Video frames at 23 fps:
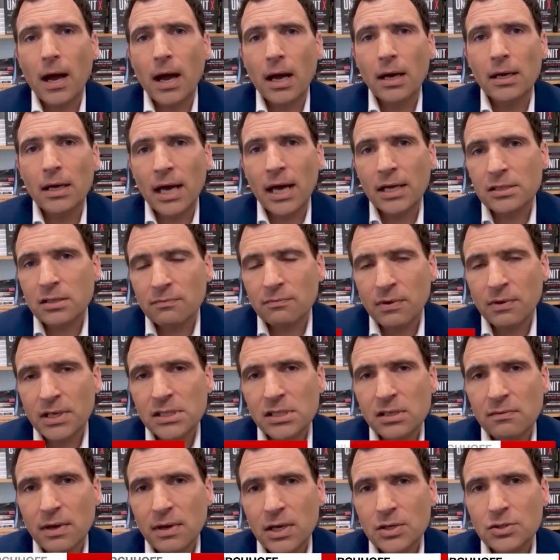uh, at Defense
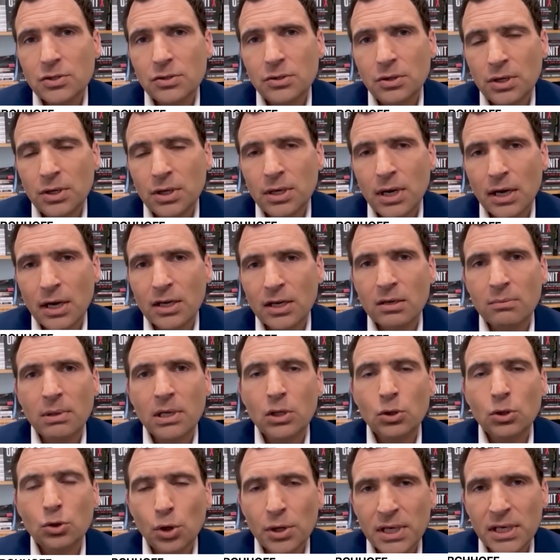Innovation Unit are going to be
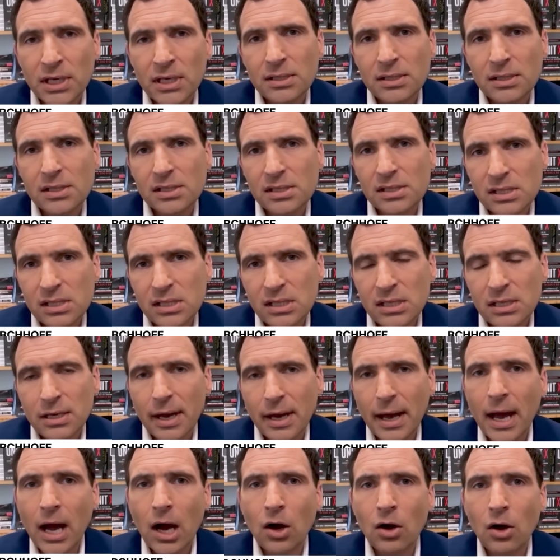looking to see
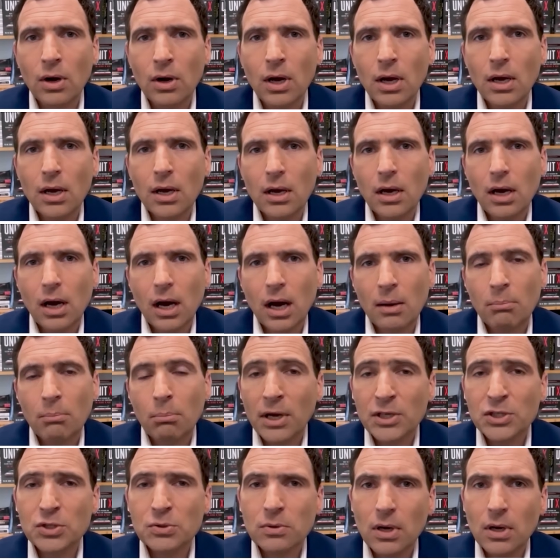how Uh,
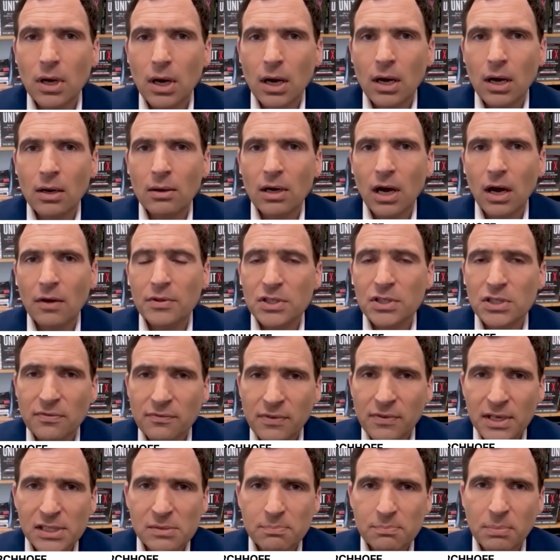much uh, of the
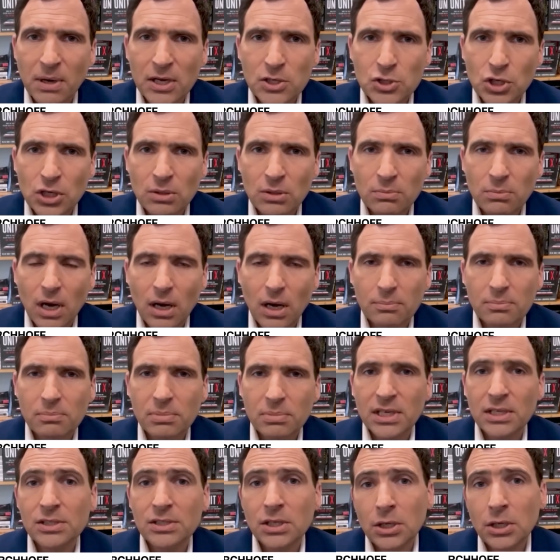defense budget uh,
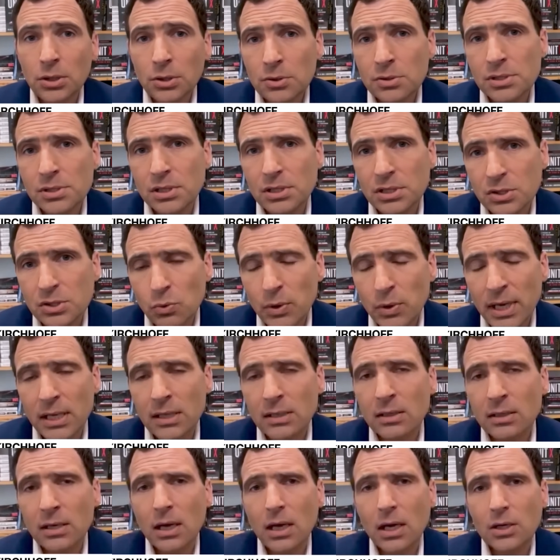continues to swing
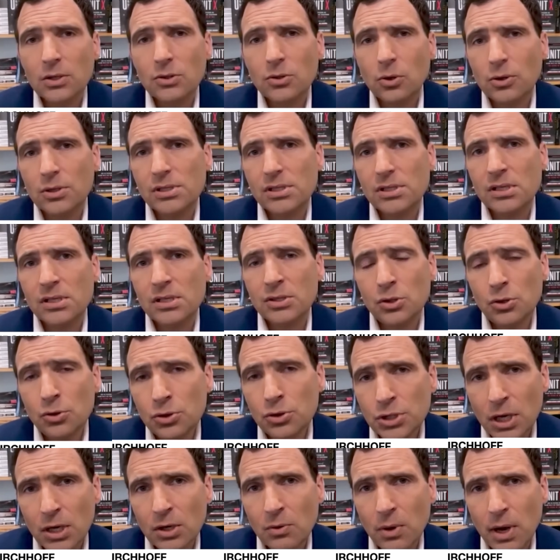towards this new
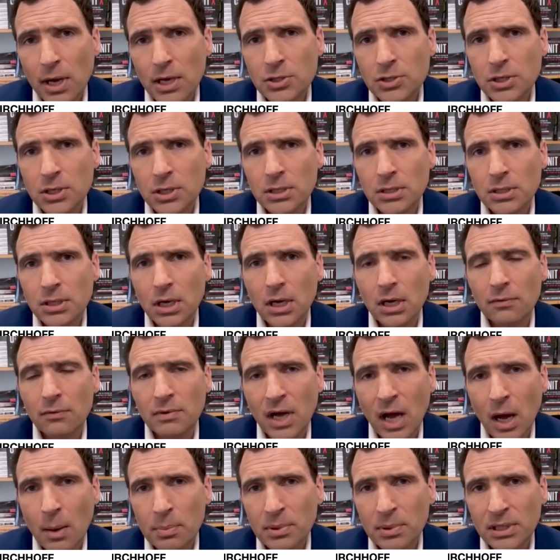generation of
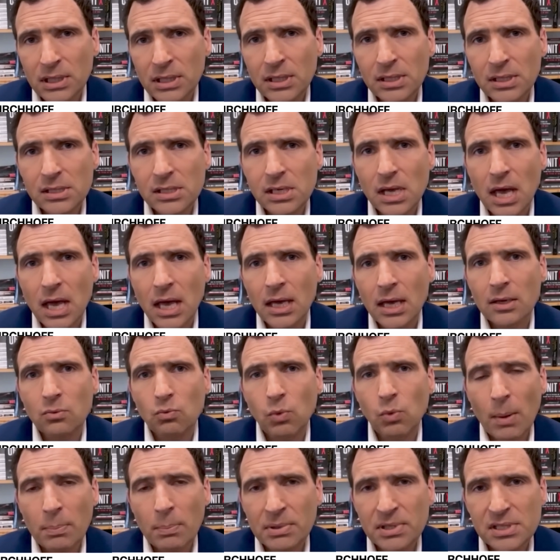companies and
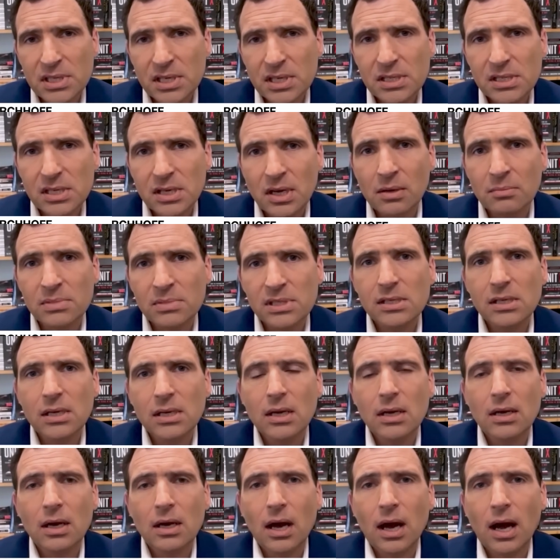weapon systems,
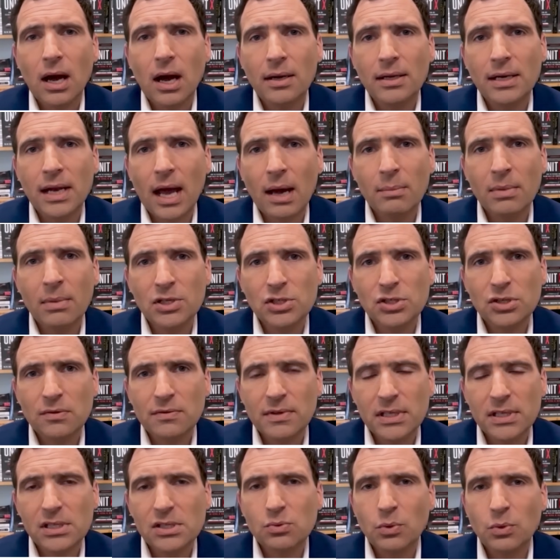uh, and how much of
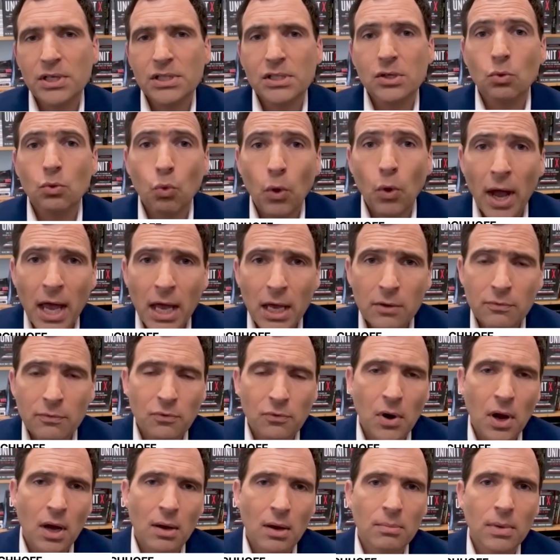it swings away
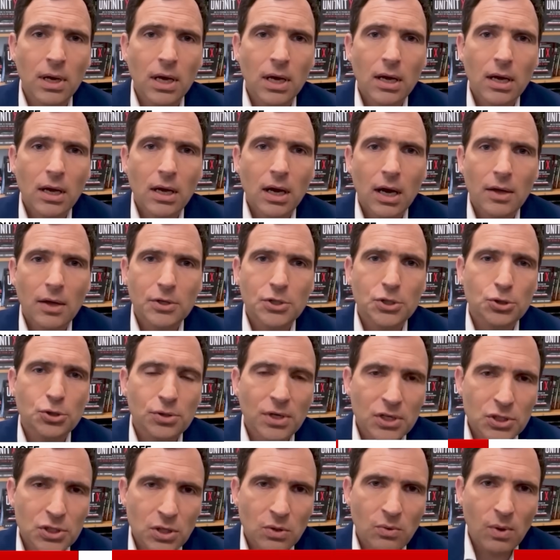from uh, the
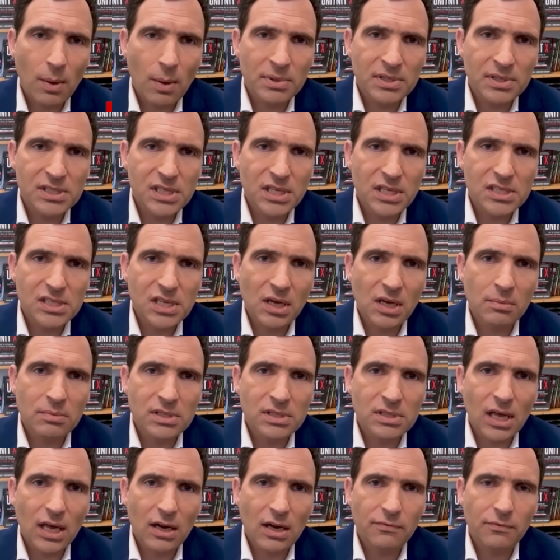traditional weapon systems
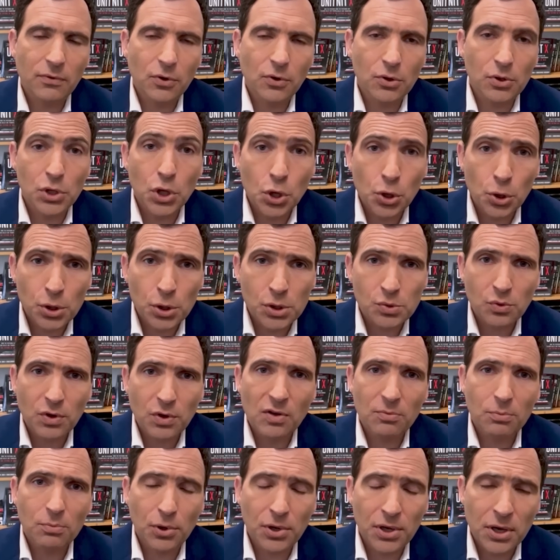that for years we
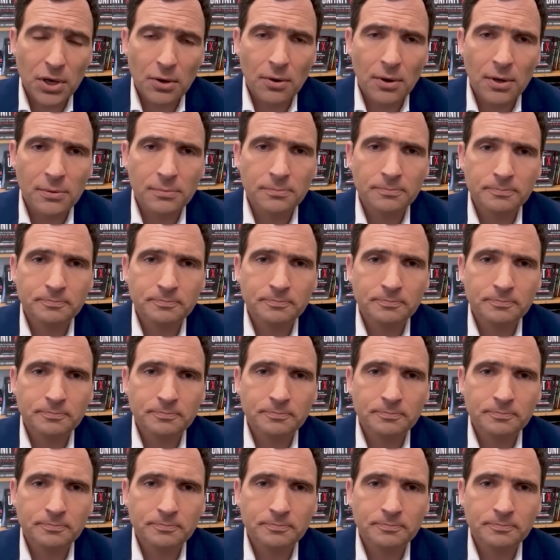have procured.